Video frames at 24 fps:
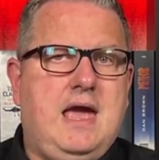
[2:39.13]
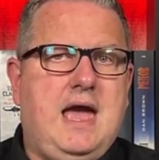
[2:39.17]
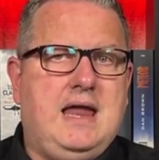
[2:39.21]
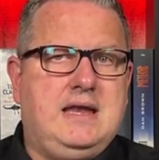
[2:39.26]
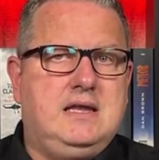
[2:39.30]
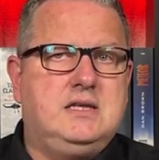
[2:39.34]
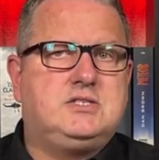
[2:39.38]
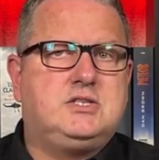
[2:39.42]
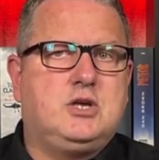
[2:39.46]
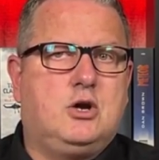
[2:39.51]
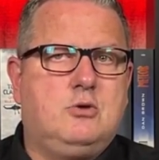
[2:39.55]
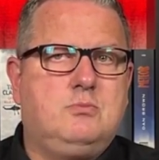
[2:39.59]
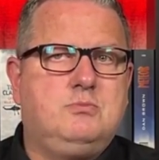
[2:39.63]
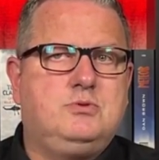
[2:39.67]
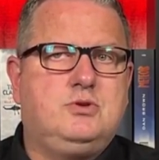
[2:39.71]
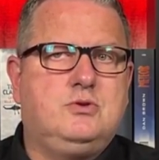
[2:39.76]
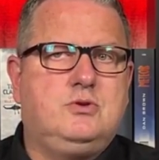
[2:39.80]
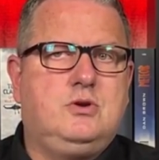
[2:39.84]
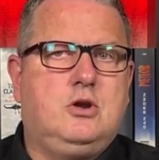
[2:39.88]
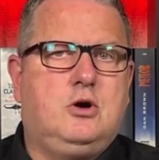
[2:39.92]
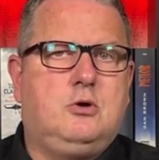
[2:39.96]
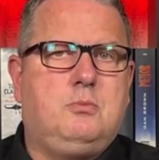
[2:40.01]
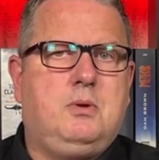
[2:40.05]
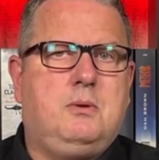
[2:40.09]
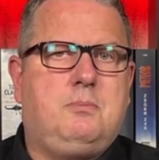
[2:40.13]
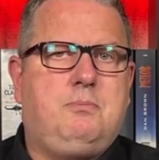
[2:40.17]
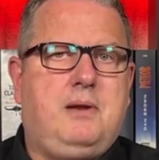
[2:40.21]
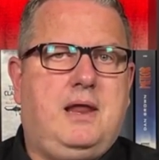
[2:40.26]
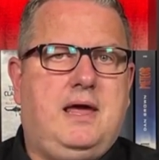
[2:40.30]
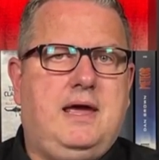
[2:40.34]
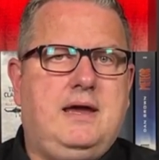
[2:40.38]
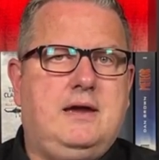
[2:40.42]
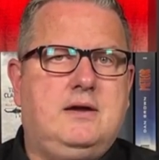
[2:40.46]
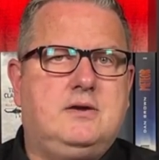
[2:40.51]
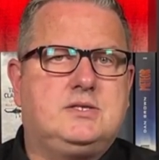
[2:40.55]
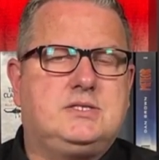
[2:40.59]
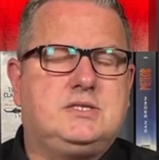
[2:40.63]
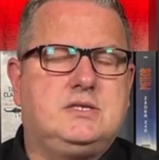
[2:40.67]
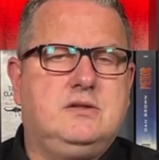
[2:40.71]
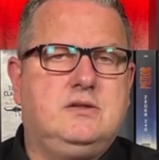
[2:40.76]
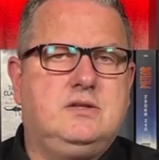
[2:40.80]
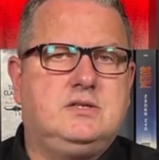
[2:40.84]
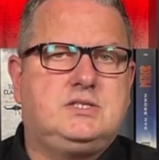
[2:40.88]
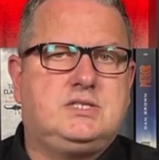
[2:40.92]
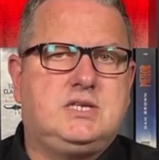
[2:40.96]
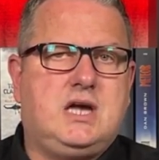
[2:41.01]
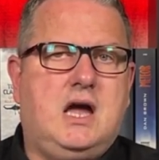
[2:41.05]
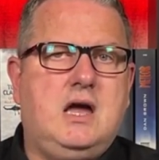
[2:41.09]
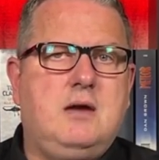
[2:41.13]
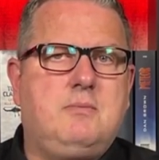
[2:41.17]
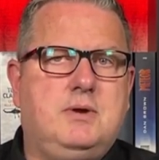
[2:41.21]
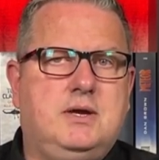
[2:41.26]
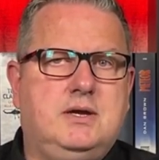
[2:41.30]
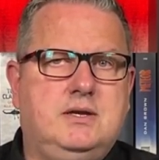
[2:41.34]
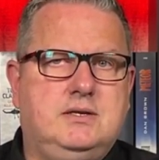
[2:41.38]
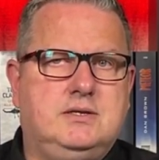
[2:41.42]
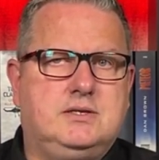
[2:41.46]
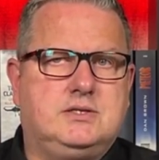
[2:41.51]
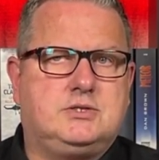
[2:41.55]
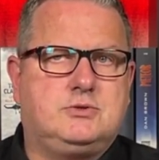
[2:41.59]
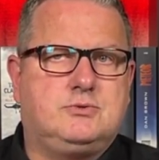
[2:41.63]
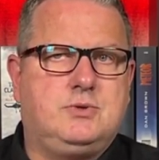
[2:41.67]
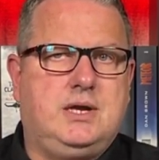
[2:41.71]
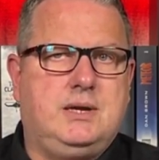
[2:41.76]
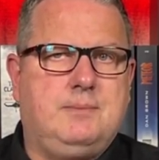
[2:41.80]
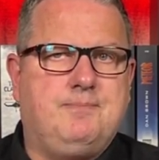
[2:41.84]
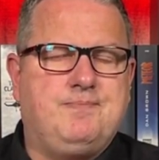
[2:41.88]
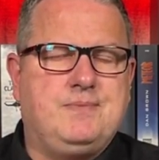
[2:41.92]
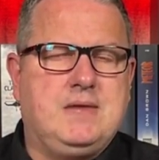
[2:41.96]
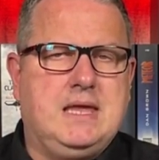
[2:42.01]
and is home to global players in the cyber industry.